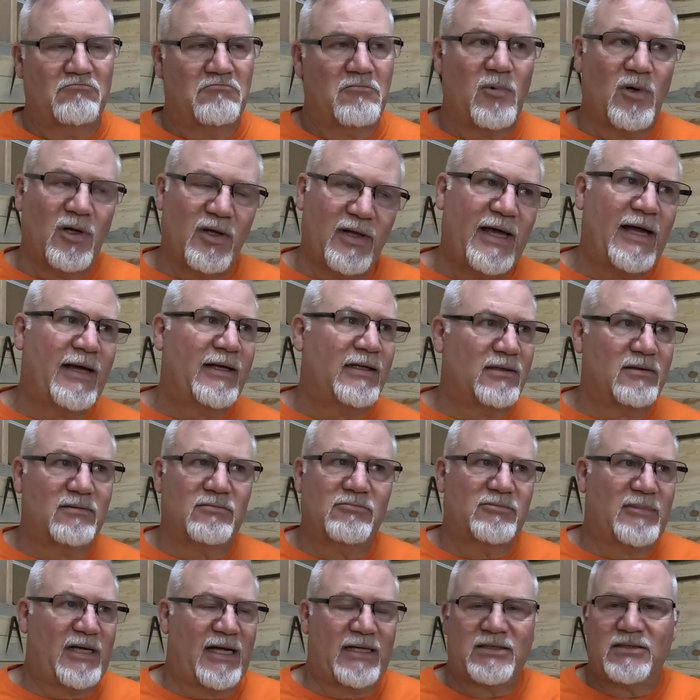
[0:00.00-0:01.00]
well,
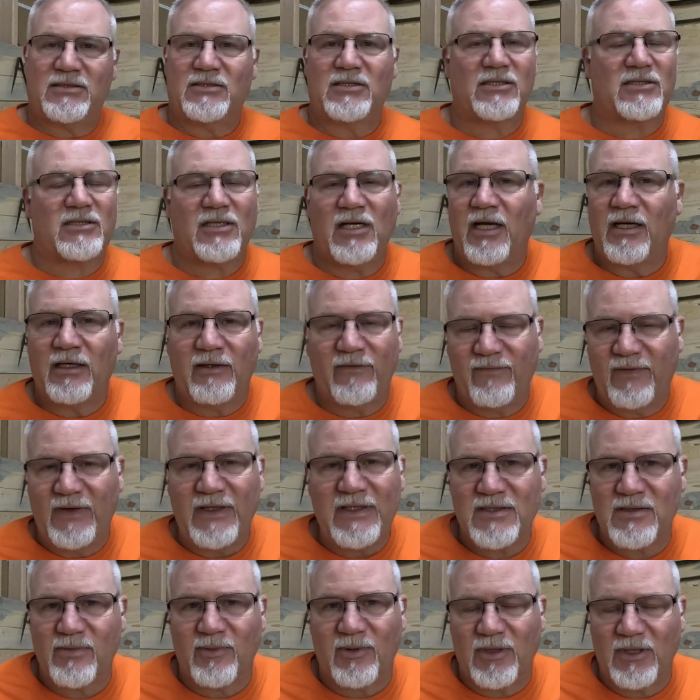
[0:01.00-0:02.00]
that's just
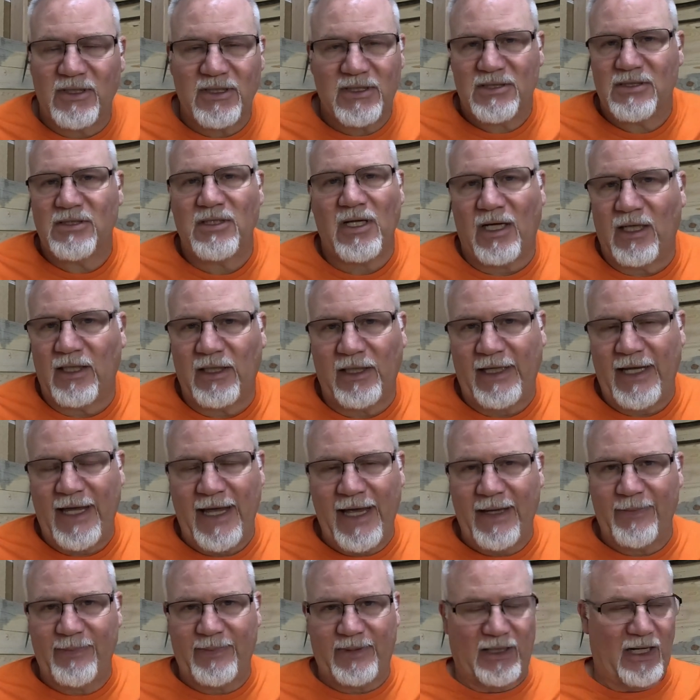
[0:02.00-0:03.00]
unfeasible. It's not gonna
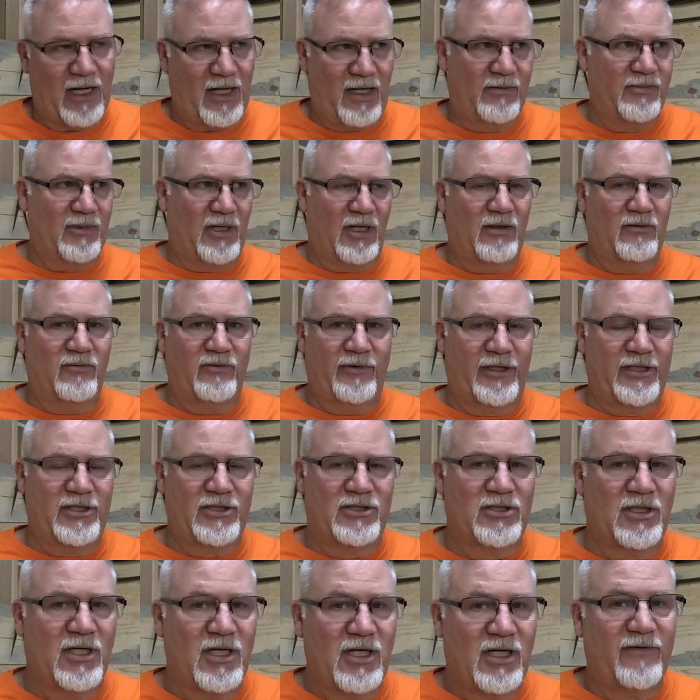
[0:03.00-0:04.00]
happen. I'm not
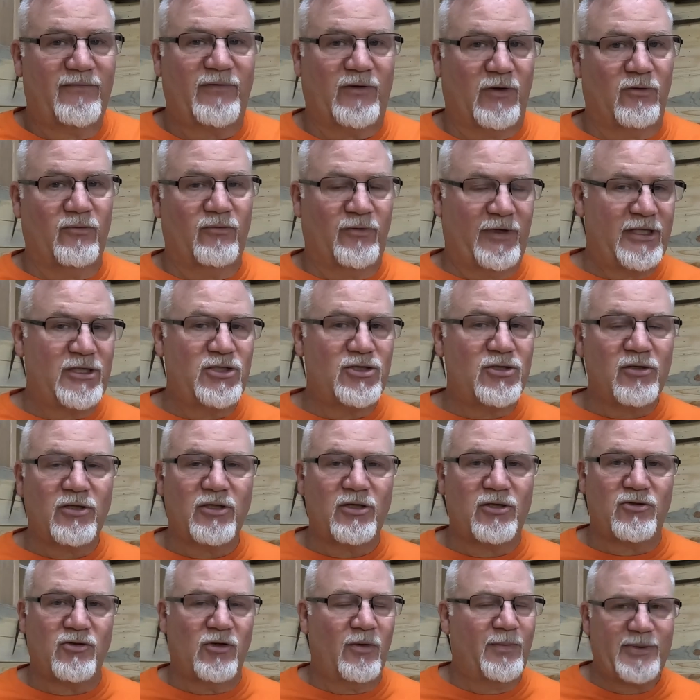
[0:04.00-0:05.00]
rich. If you're rich, you
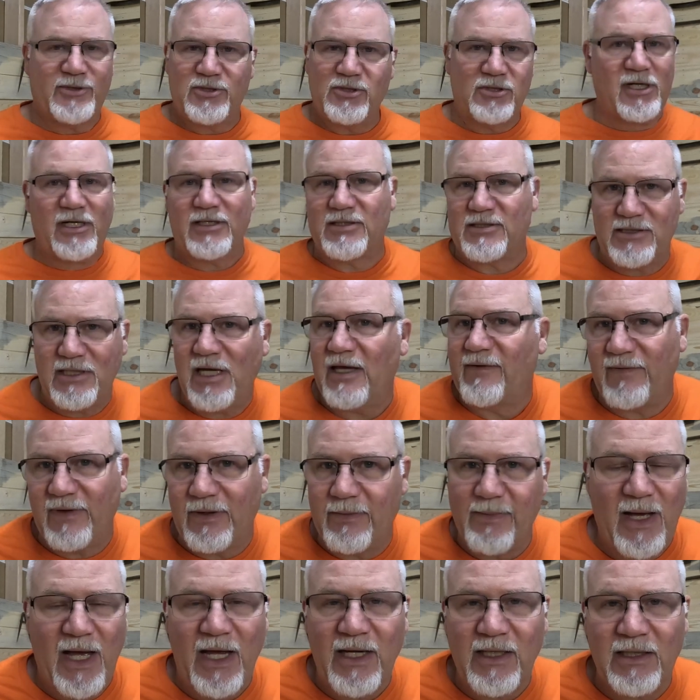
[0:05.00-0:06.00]
could do it, but you're not
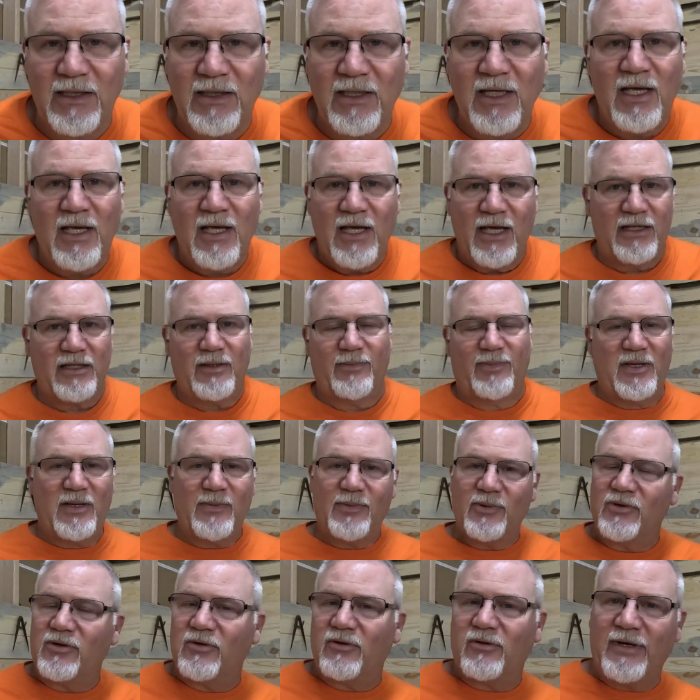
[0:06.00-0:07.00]
saving money. And the
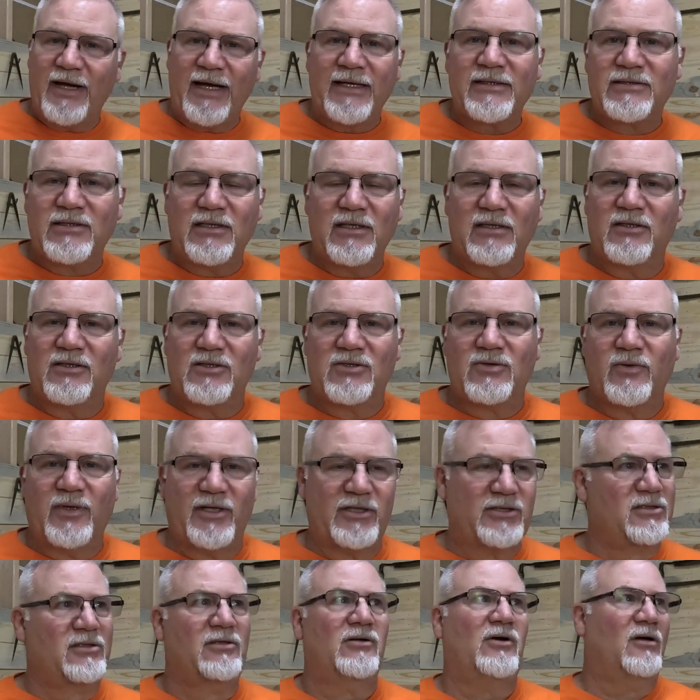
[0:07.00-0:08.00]
people that are asking this
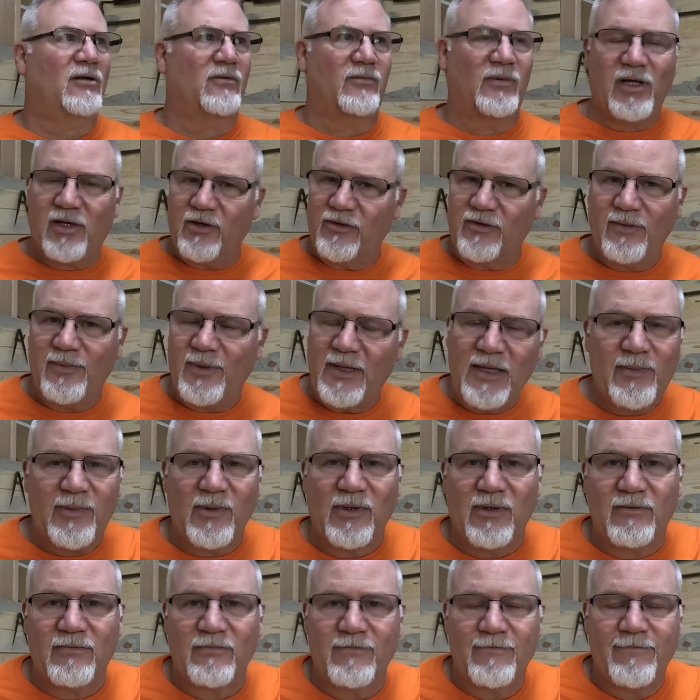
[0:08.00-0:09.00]
question aren't wealthy
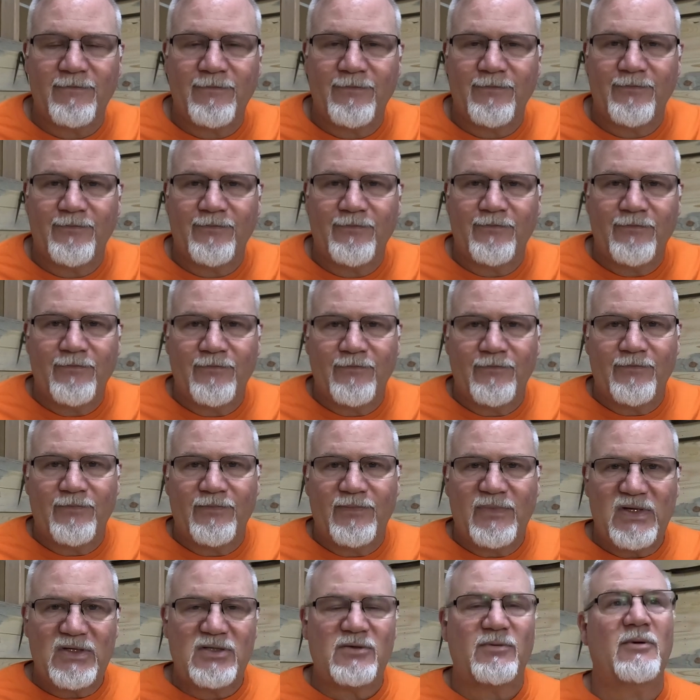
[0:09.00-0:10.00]
people.
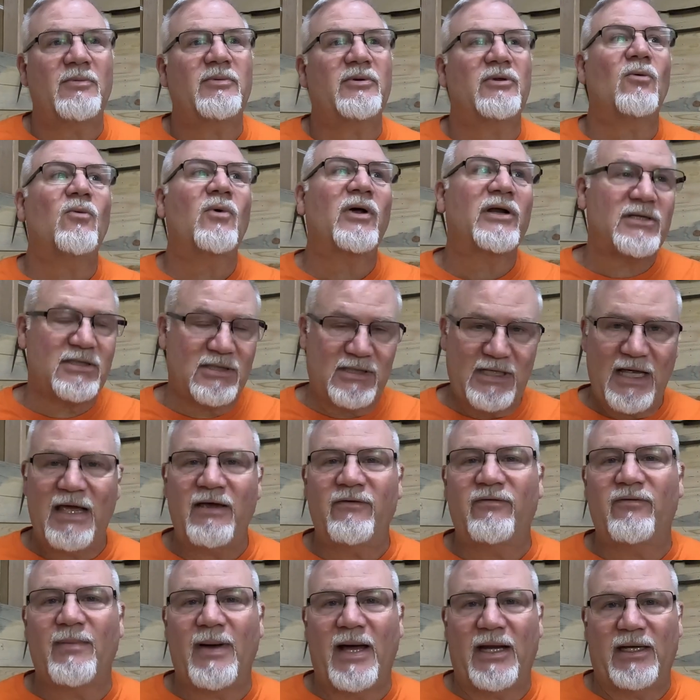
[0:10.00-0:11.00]
These are people that want to
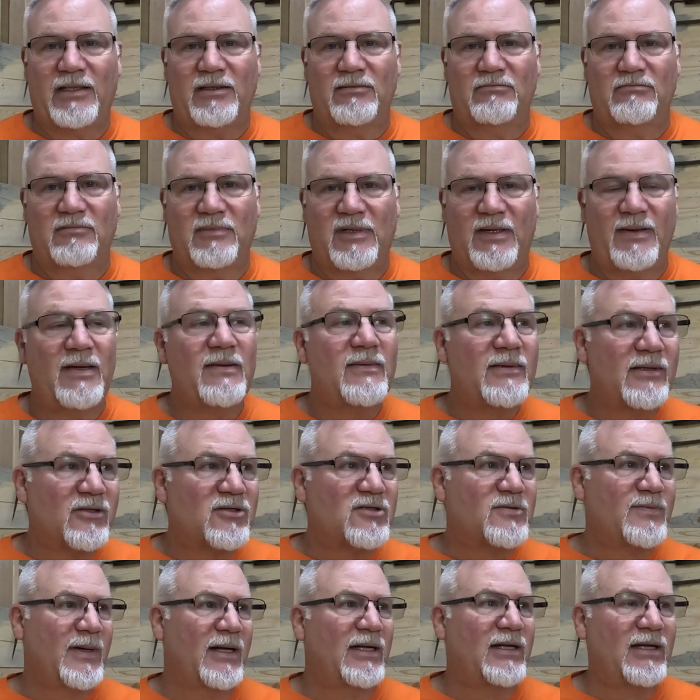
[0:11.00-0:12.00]
save money. Maybe
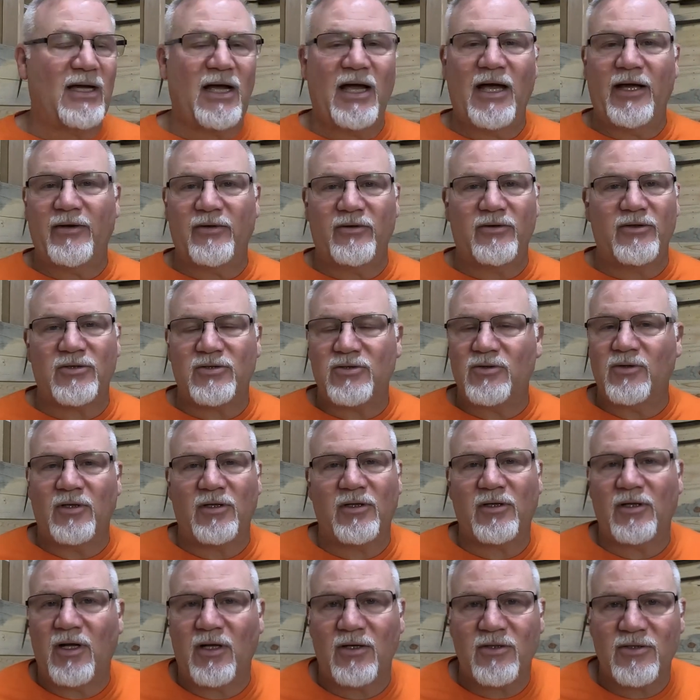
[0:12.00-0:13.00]
they're spending $100 or
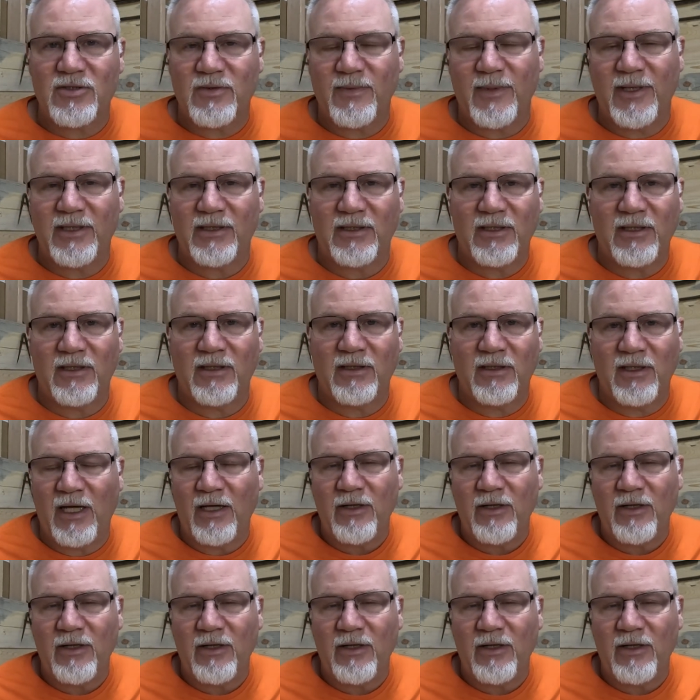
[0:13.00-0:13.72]
$200 a month in an